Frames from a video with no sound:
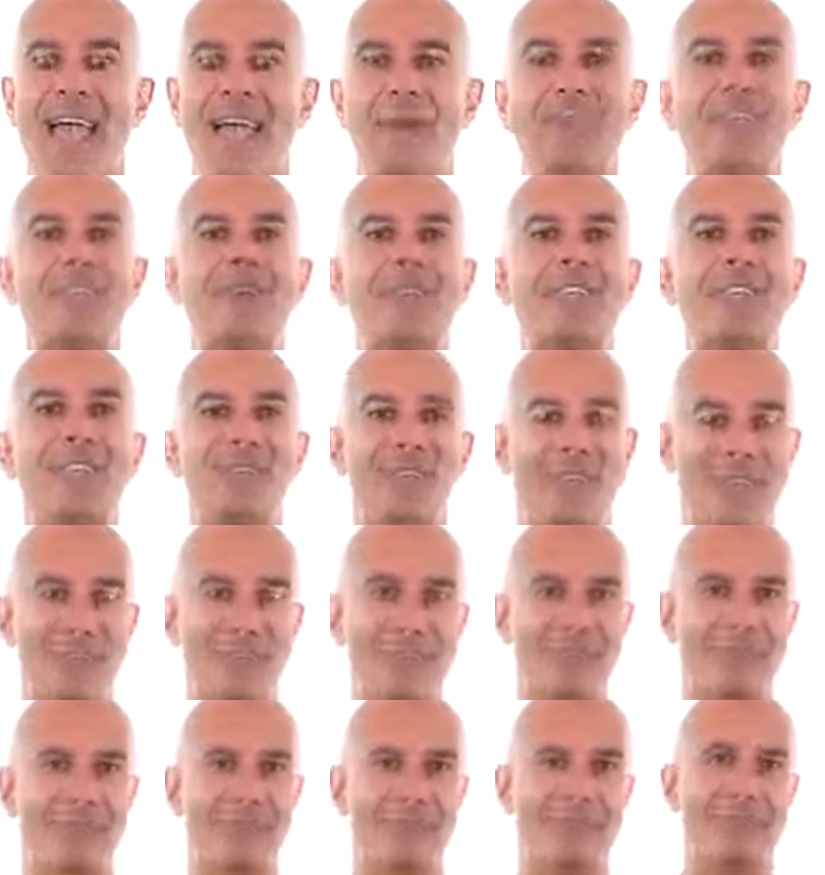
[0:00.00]
and
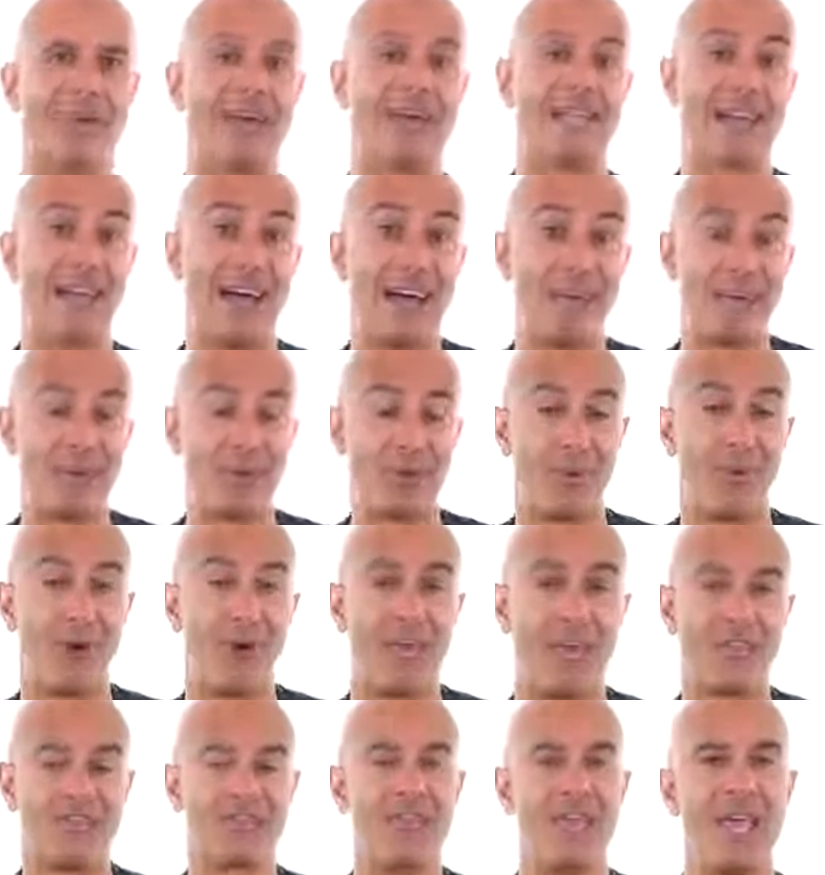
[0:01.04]
peacefulness for my loved
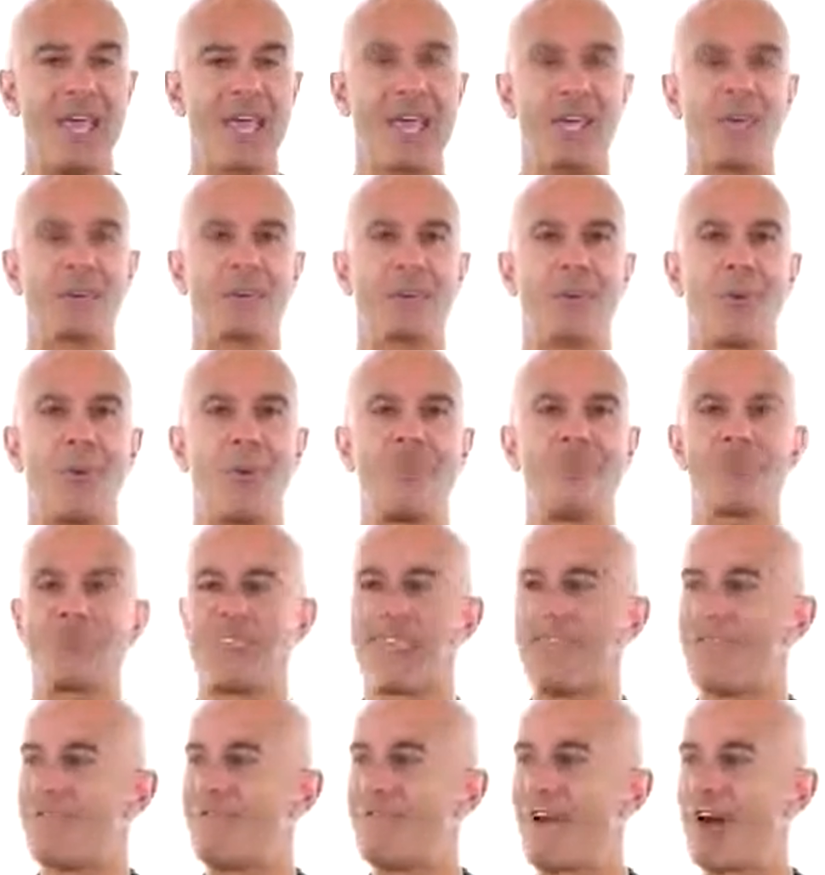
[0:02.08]
ones. So
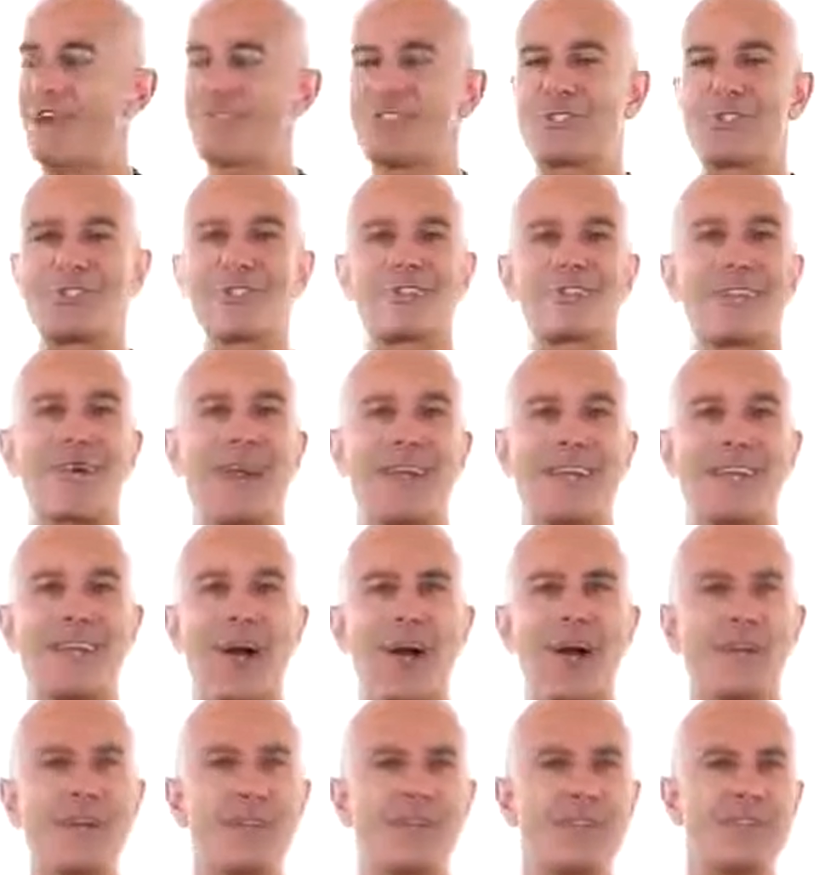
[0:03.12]
it fosters great
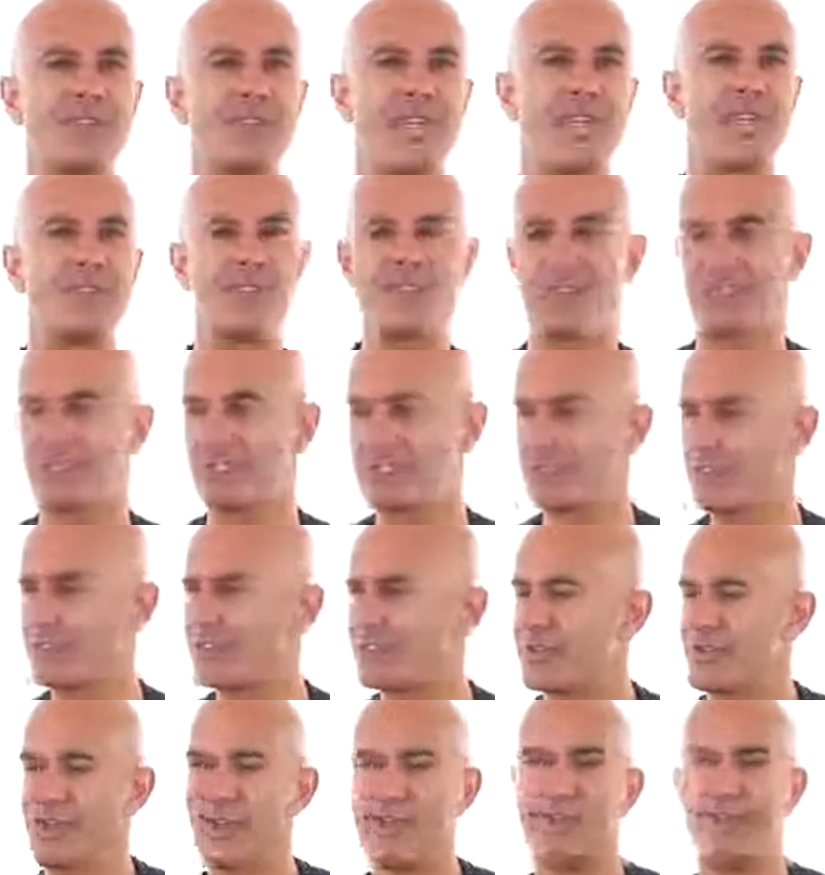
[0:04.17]
conversations. And
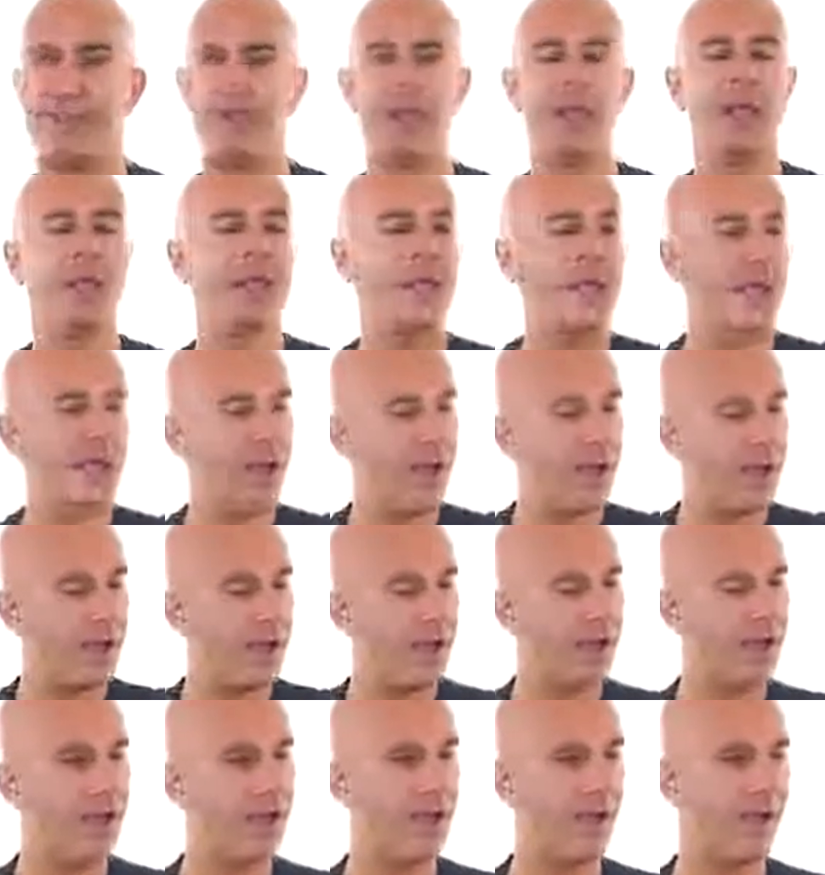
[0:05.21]
so they feel,
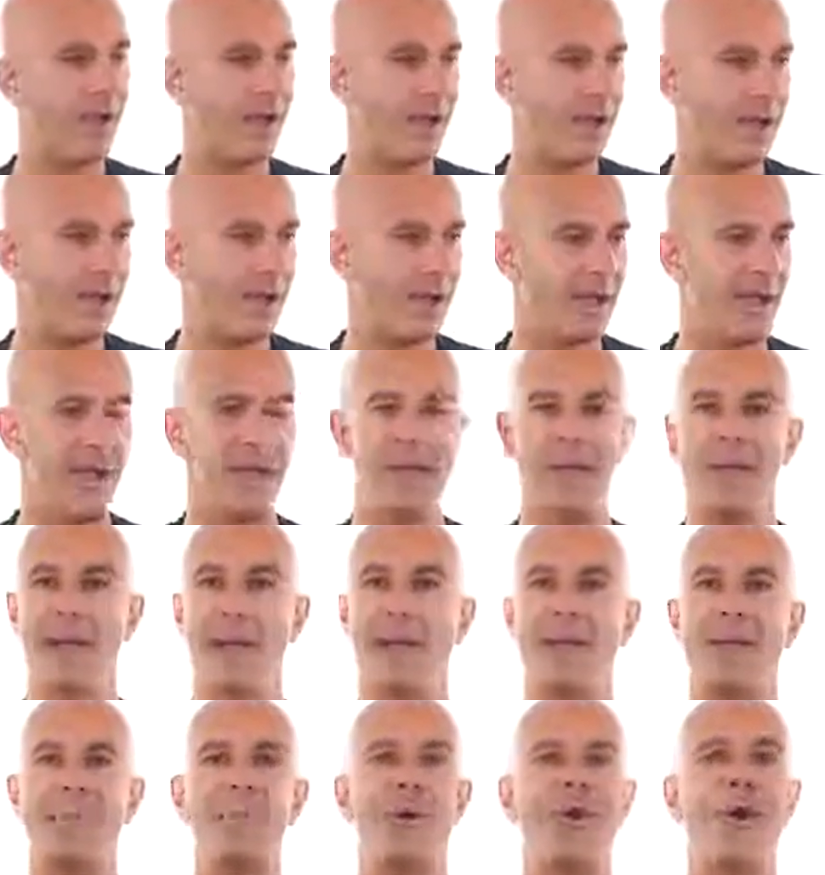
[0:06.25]

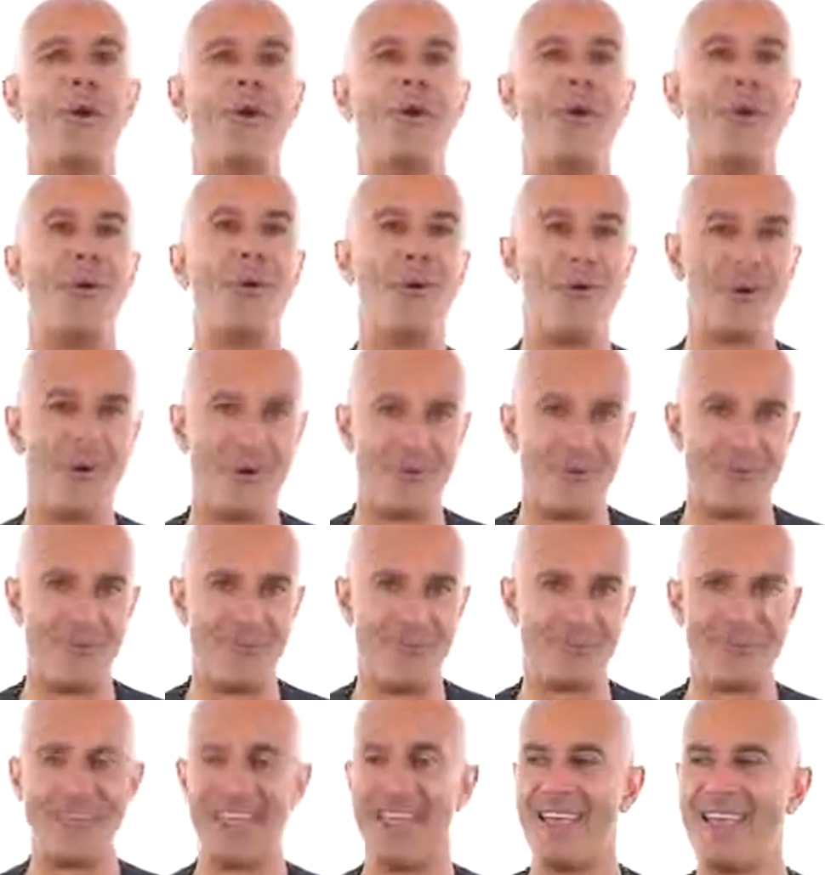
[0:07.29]
I'm
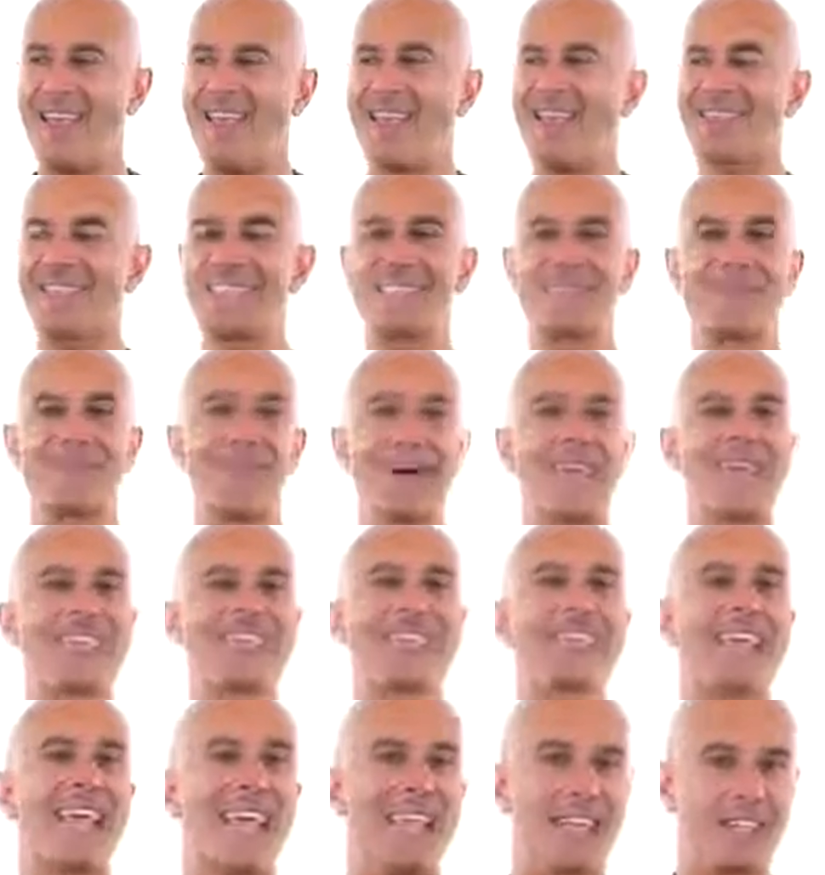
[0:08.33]
home. This is my
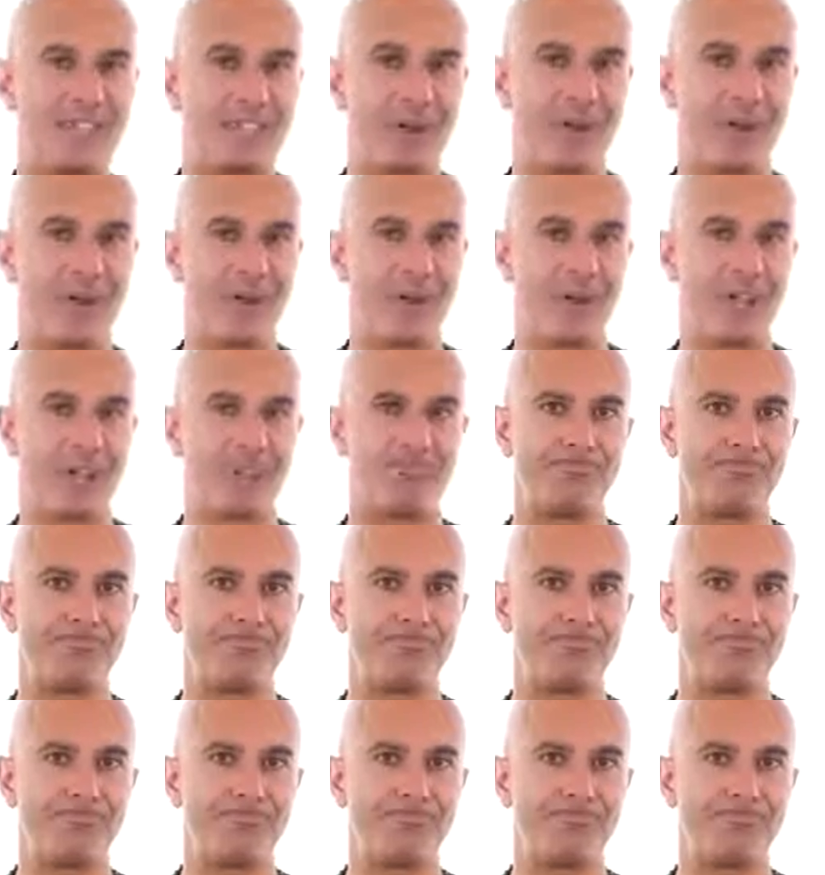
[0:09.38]
sanctuary.